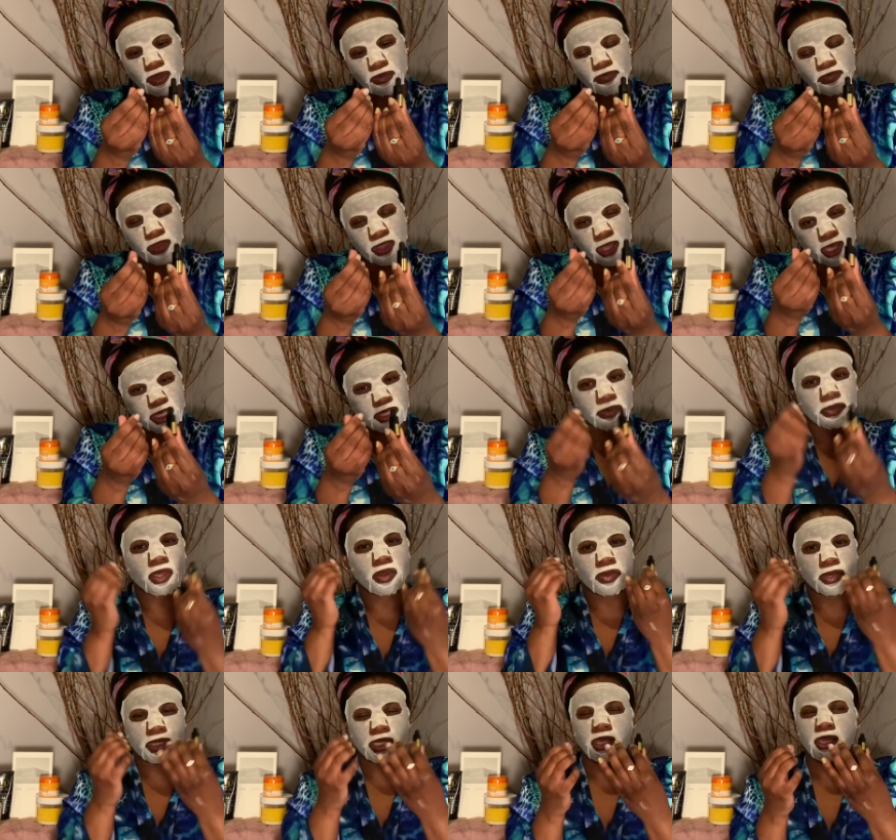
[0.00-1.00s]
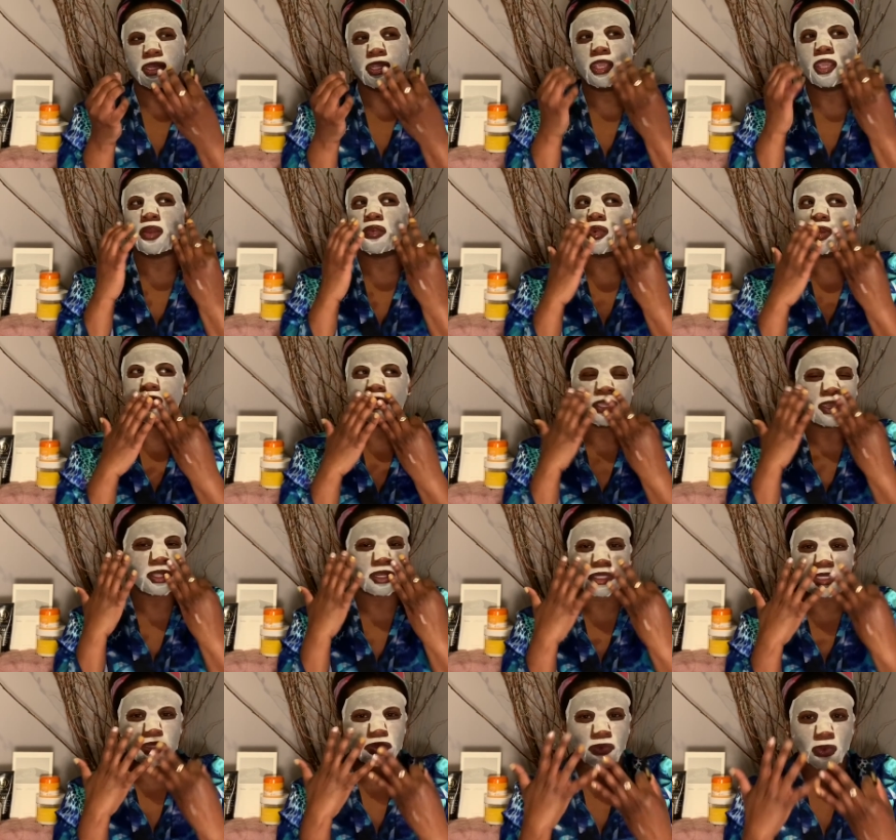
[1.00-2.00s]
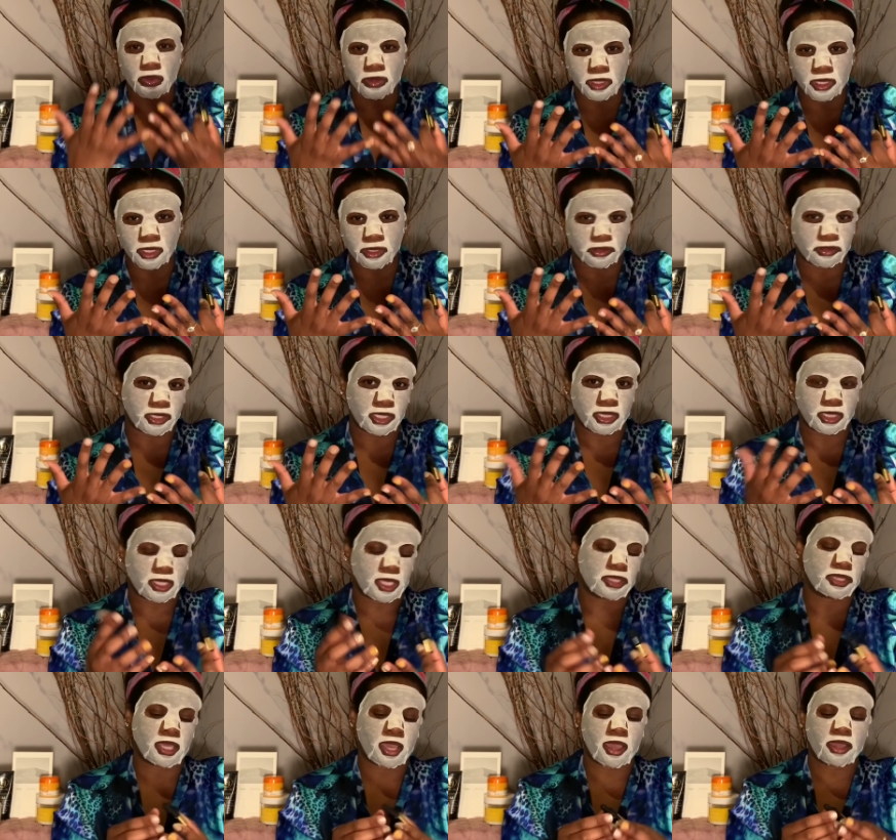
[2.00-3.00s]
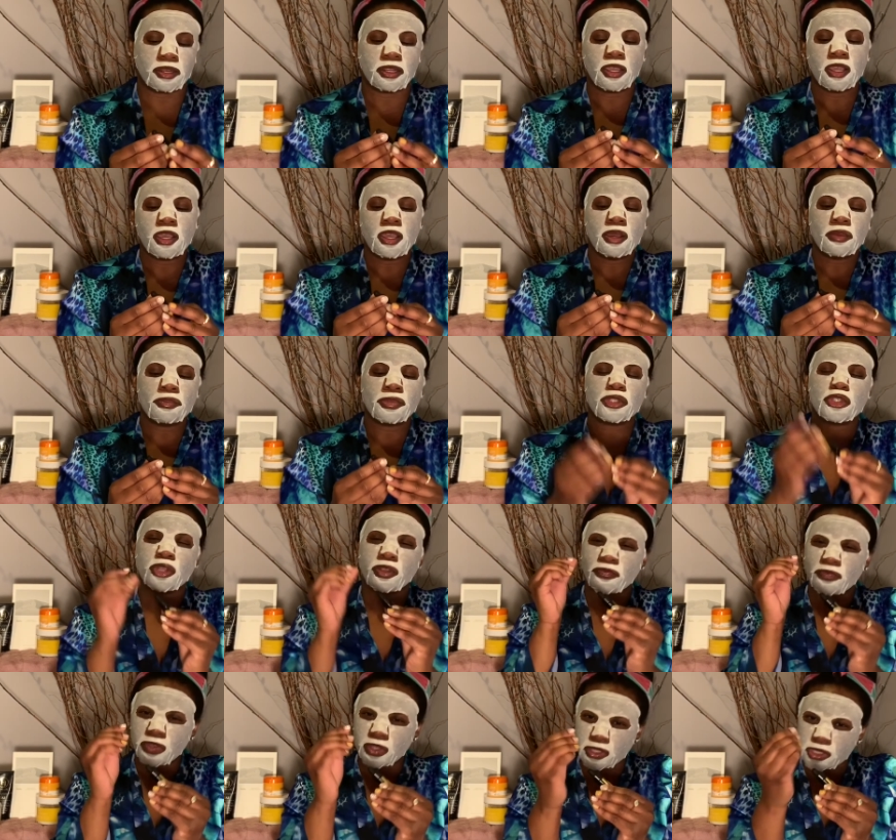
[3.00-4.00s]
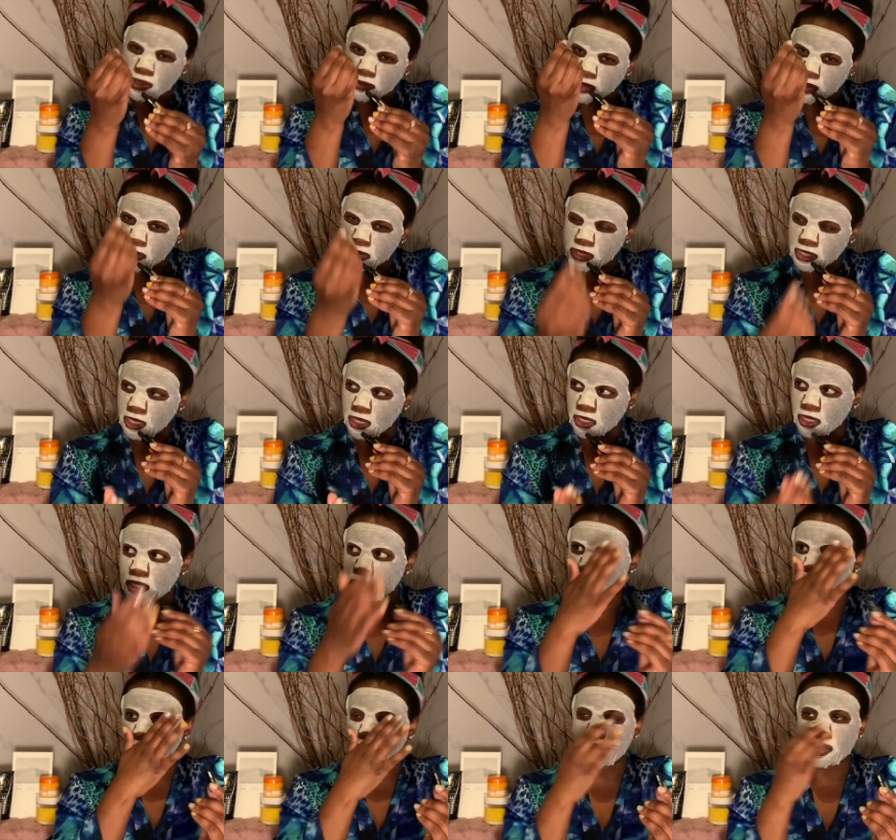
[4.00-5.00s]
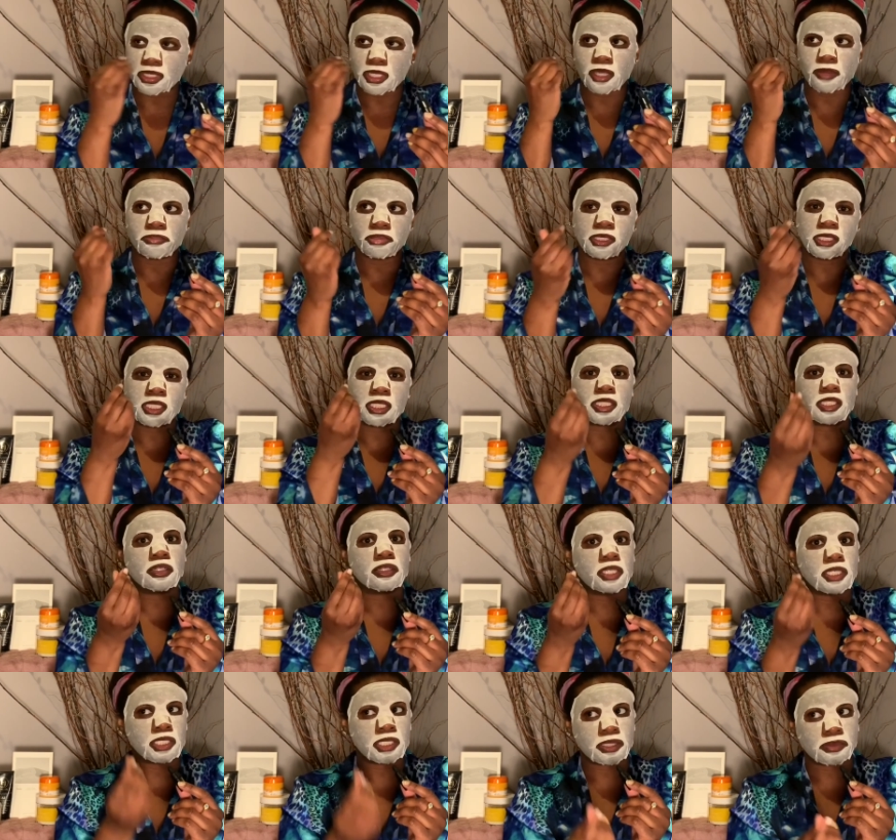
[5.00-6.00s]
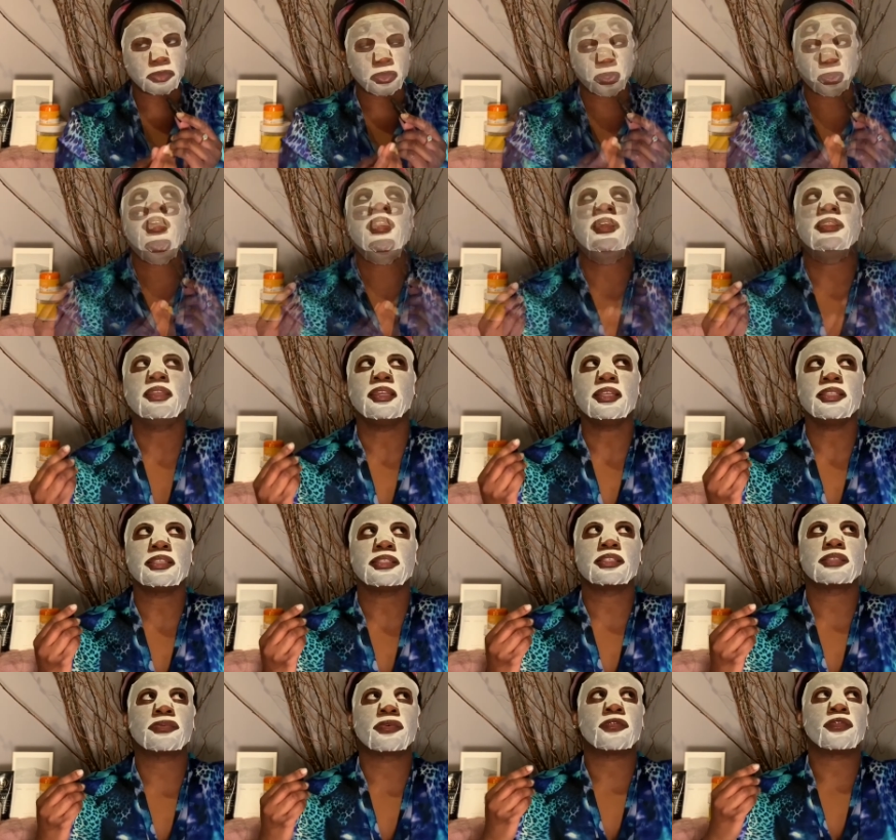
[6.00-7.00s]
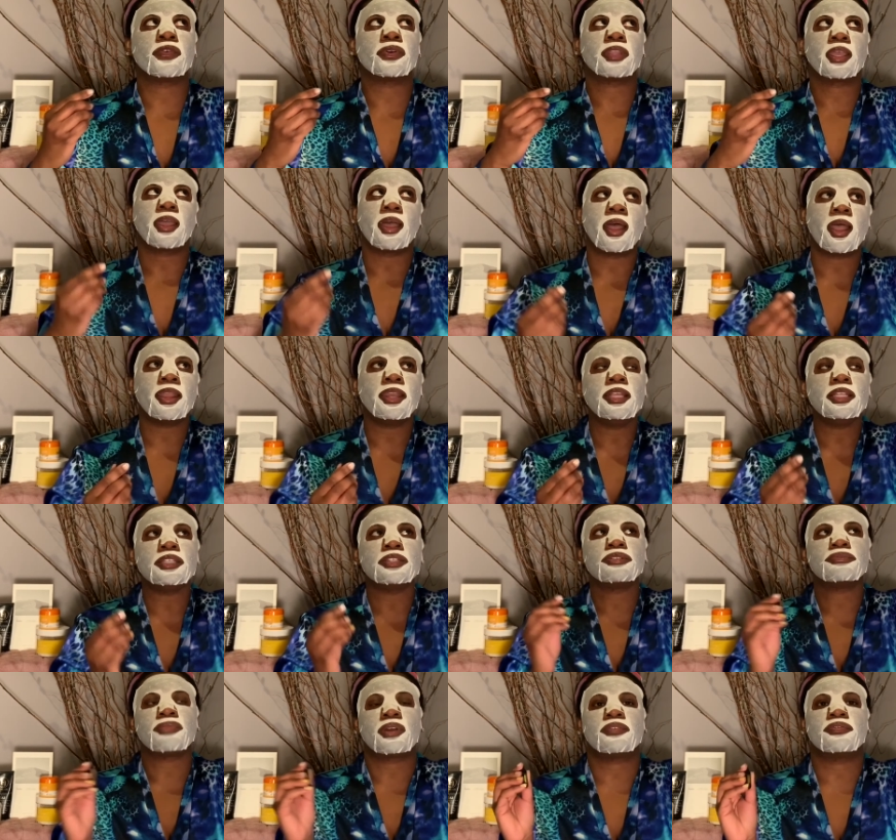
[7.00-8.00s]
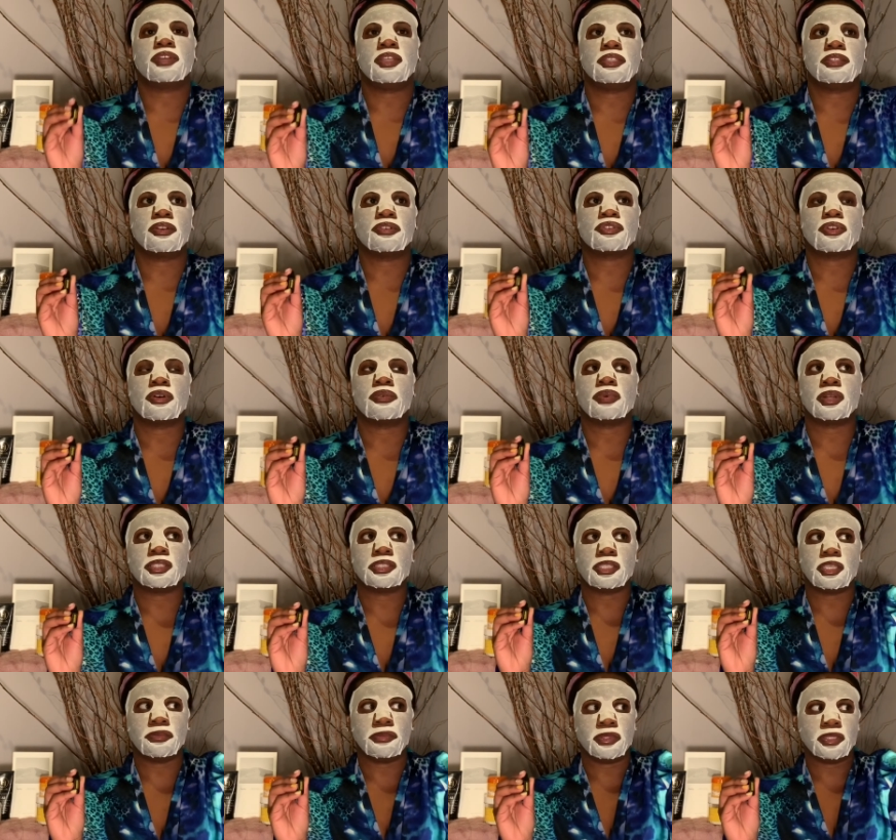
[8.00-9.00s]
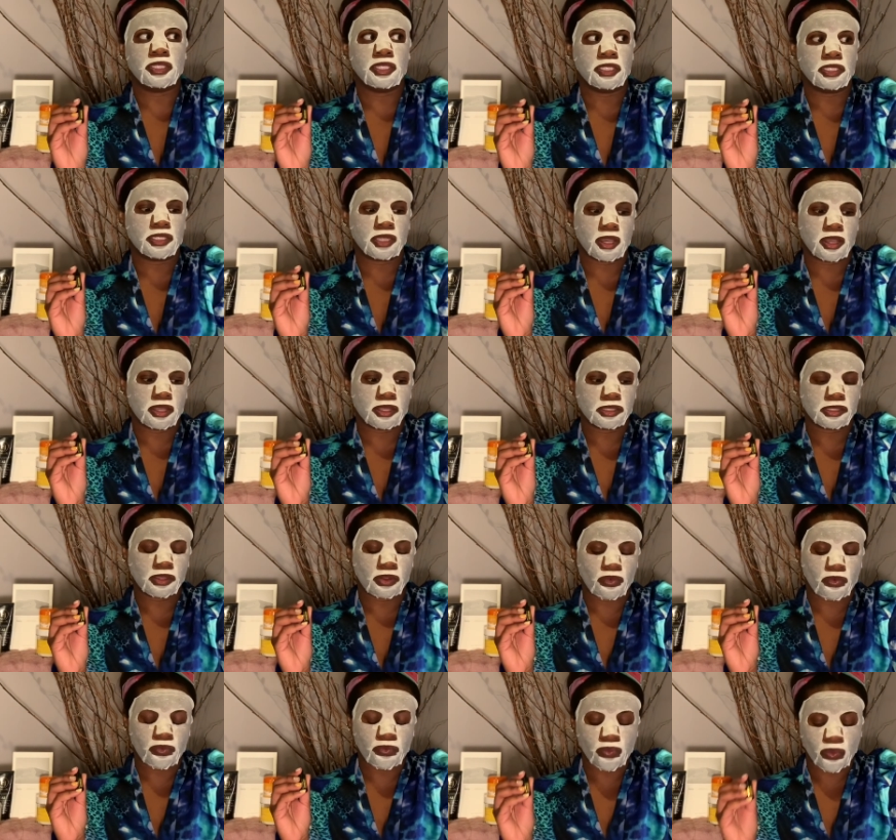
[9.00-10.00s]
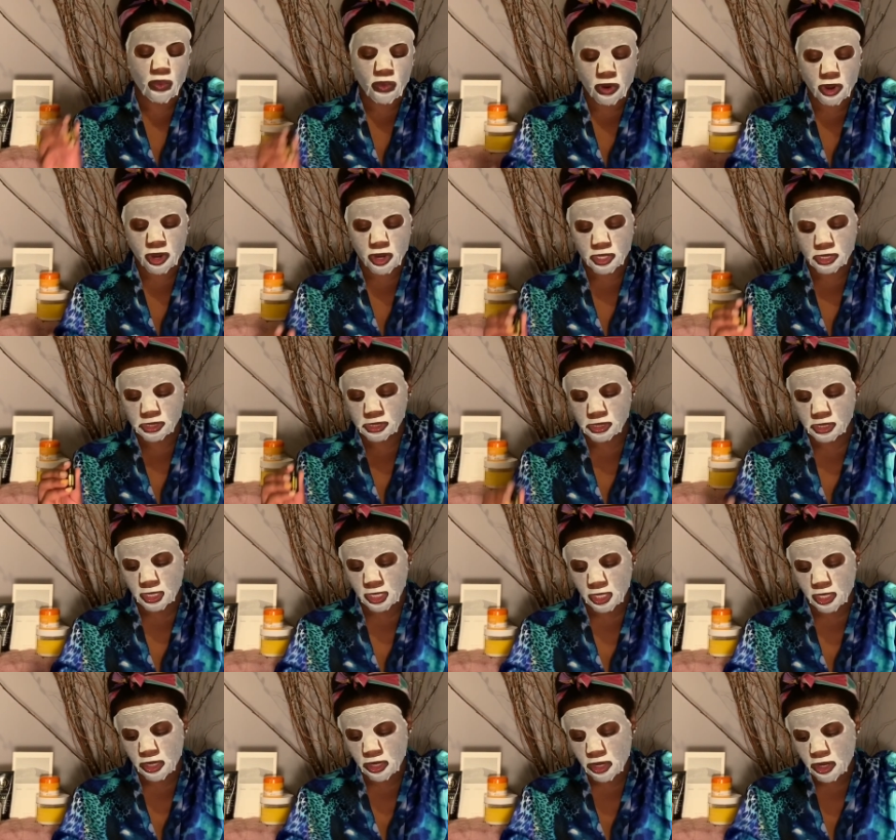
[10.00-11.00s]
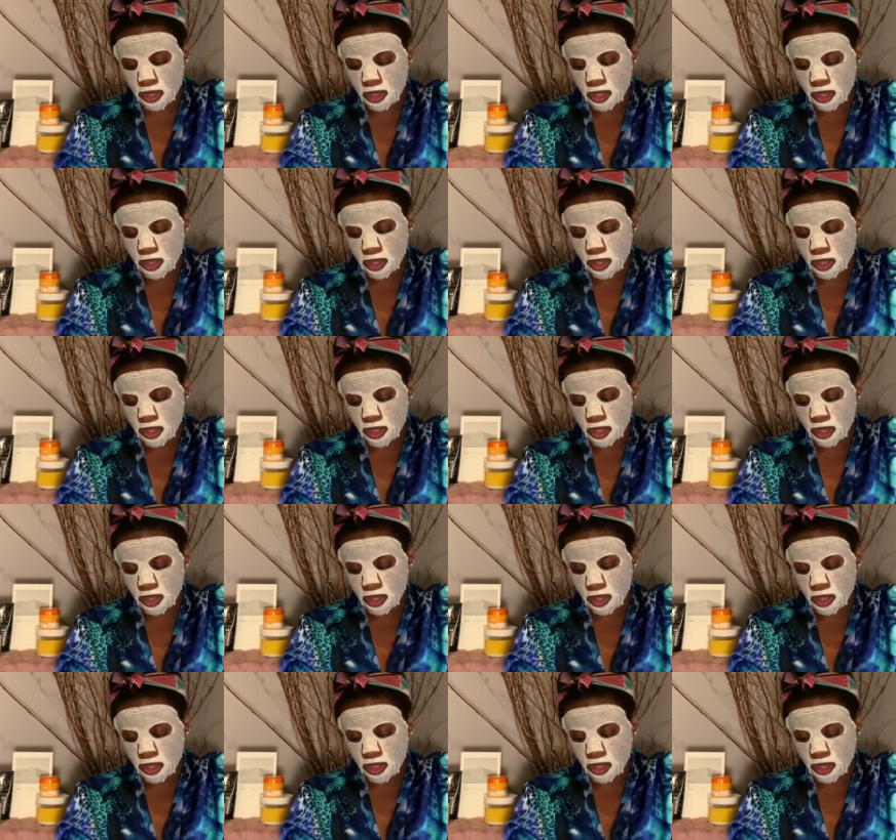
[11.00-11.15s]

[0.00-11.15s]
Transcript: It felt like something was in it. It wasn't like an exfoliant or anything like that, but you could feel something was in it, so it wasn't completely silky smooth. And I think I said this before, like I need to do my research on what CBD does for skin.